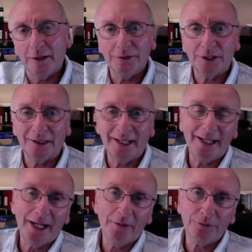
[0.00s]
as a late
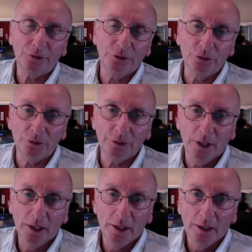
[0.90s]
afternoon
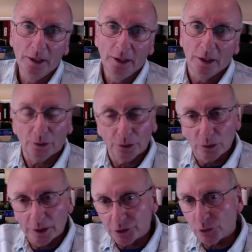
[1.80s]
or an
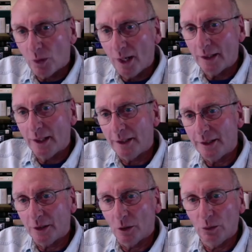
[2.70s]
early twilight in
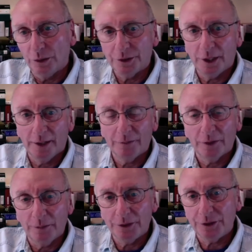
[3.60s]
a golden time for
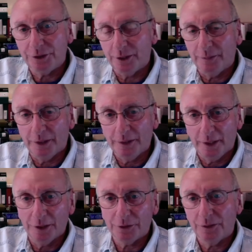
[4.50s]
the Mississippi and the
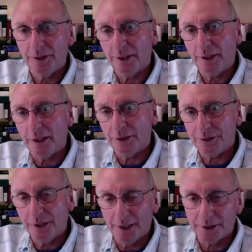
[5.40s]
history of the United
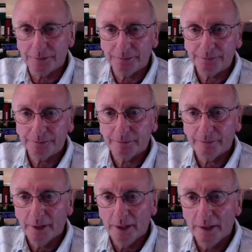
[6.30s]
States.
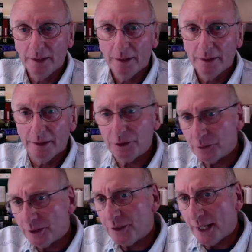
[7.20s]
These were
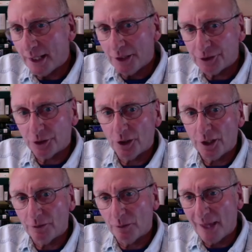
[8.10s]
the decades
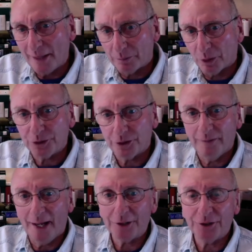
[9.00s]
starting from that burst of
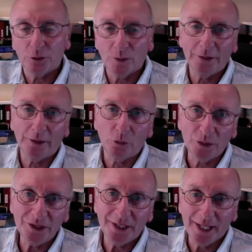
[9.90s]
action around the
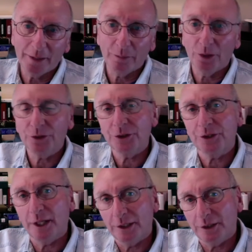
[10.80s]
Louisiana Purchase
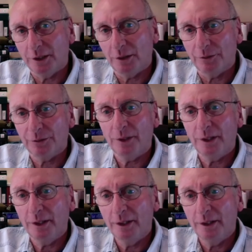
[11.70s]
in 1803,